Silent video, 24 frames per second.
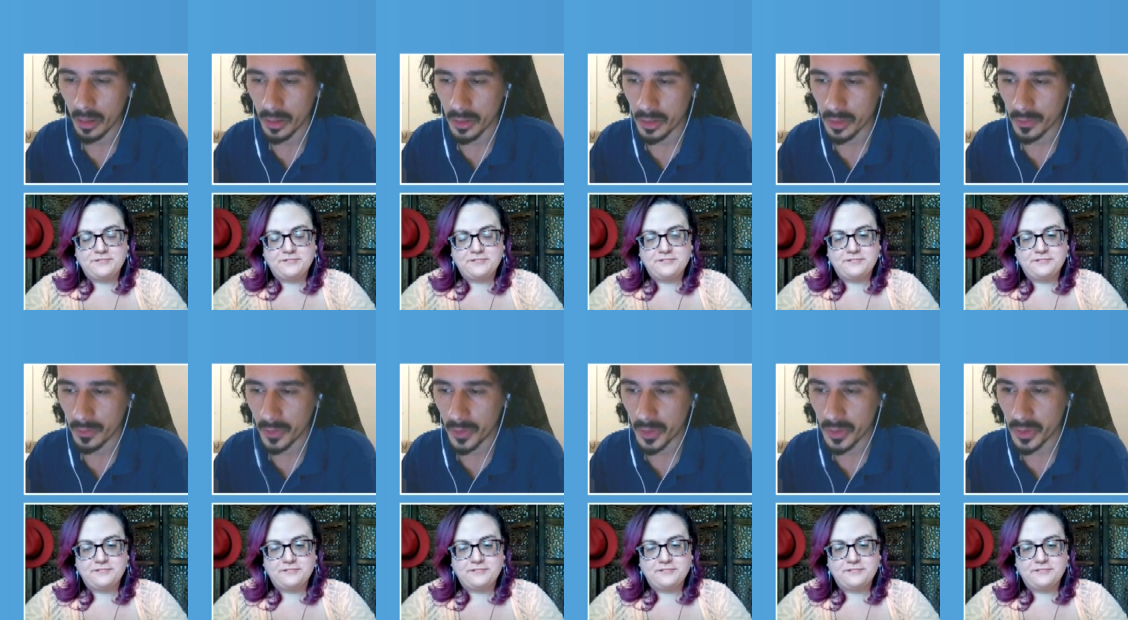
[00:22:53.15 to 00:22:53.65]
Speaker 1: The
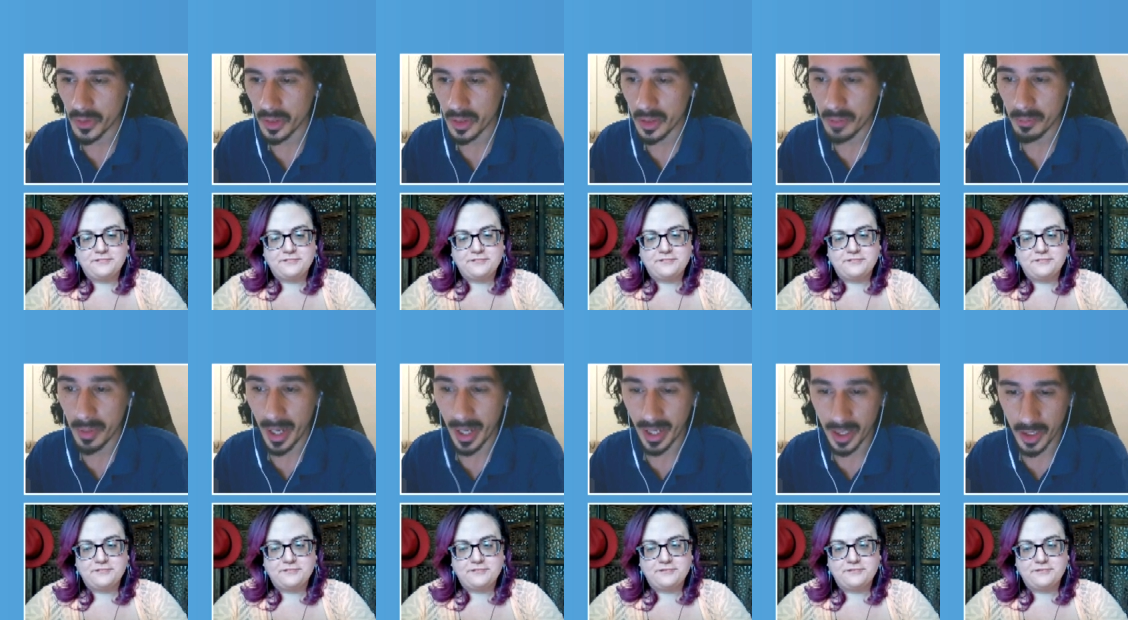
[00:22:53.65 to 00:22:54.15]
first is
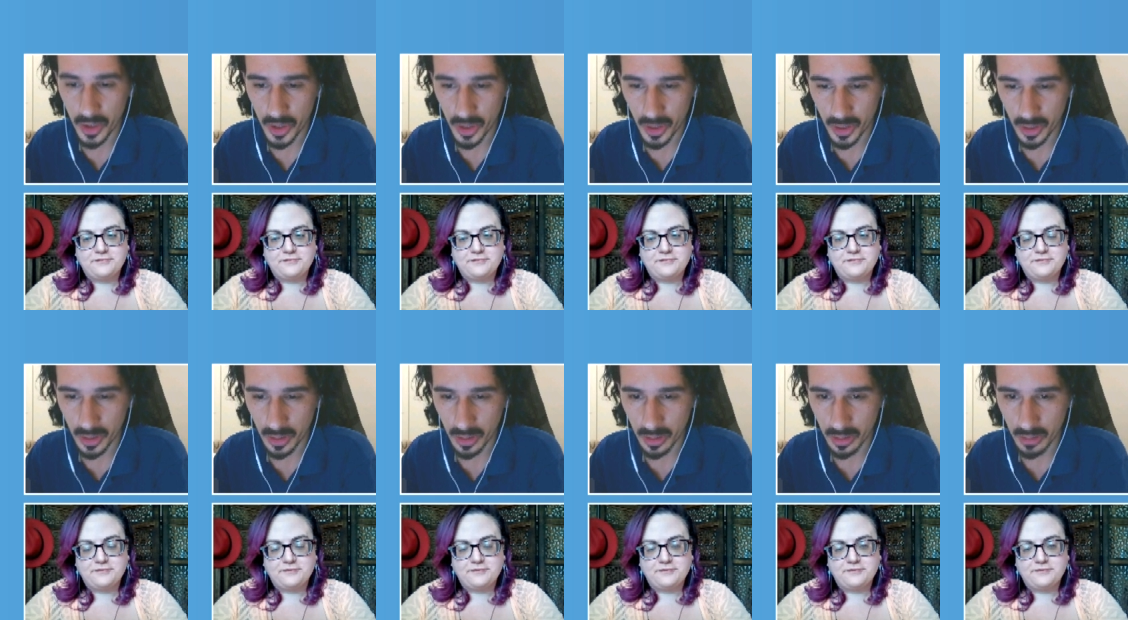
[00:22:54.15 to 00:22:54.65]
packaging.
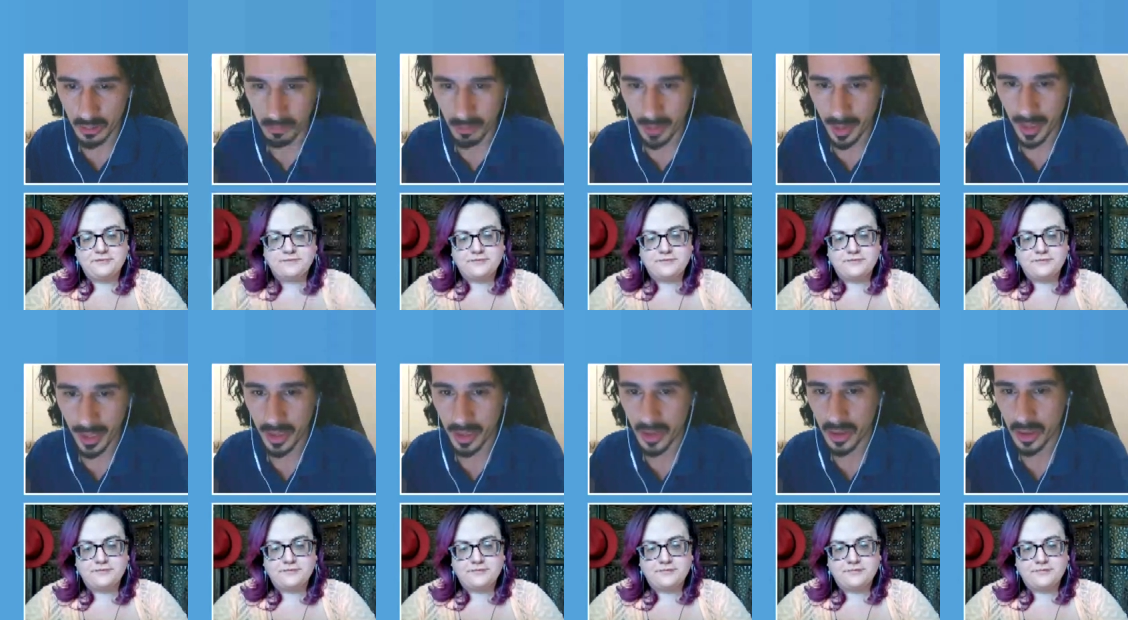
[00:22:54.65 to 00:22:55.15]

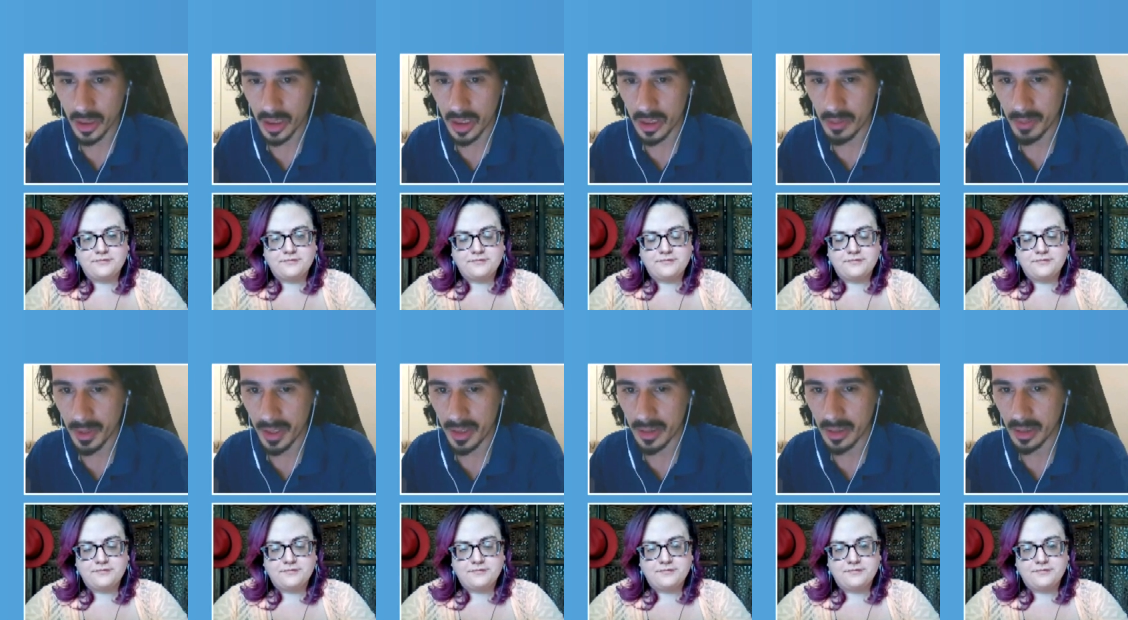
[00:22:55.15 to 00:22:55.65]
Packaging is
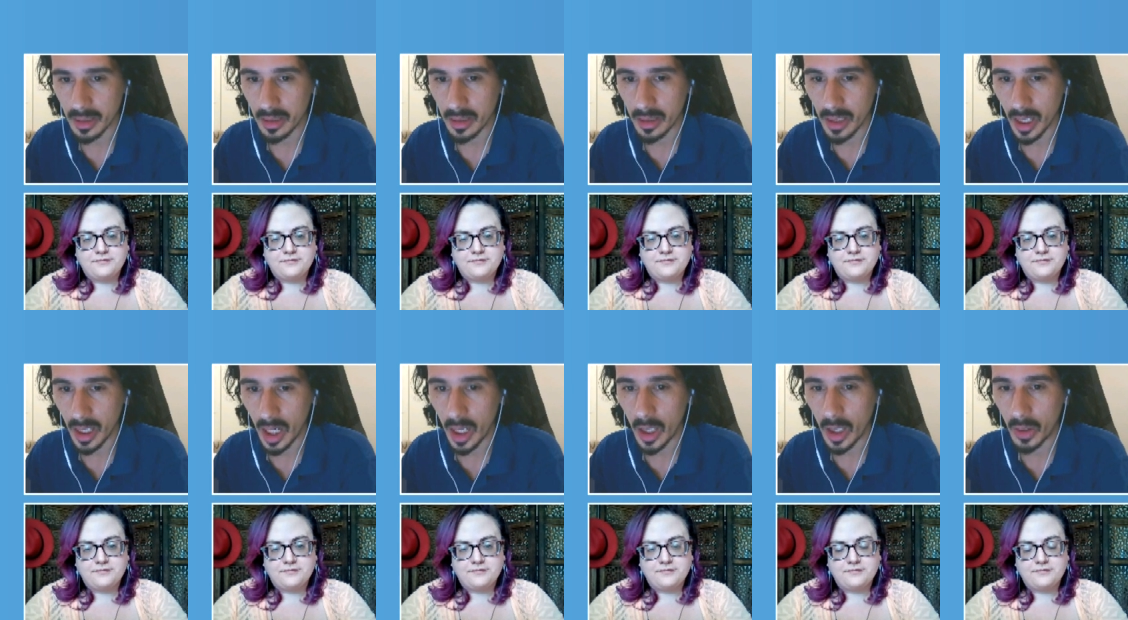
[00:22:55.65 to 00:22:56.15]
basically
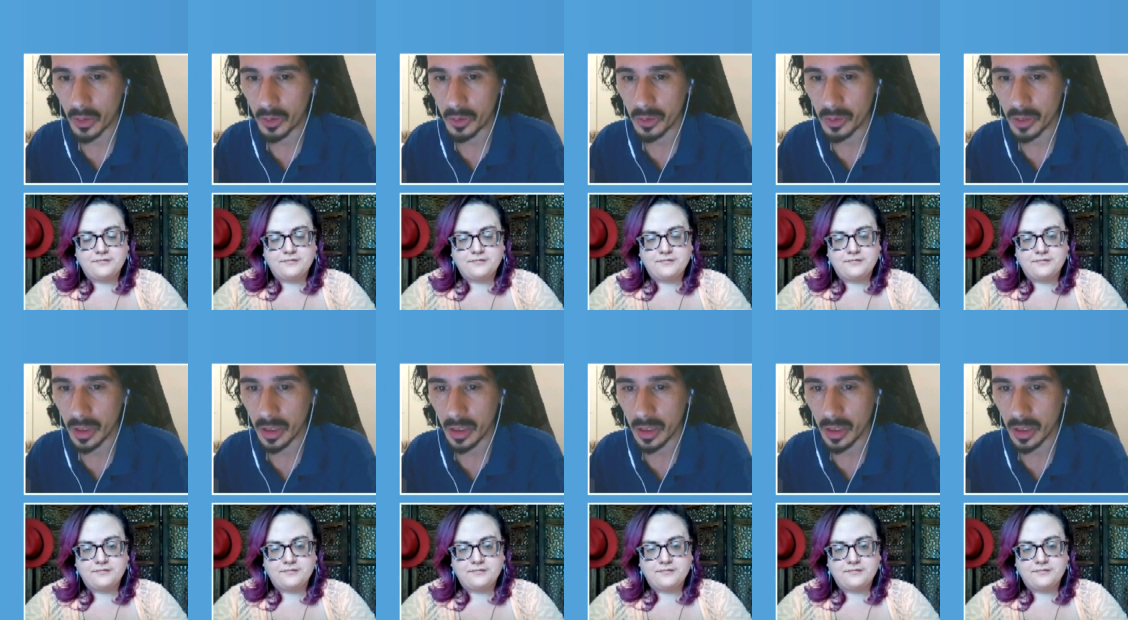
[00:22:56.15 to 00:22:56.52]
our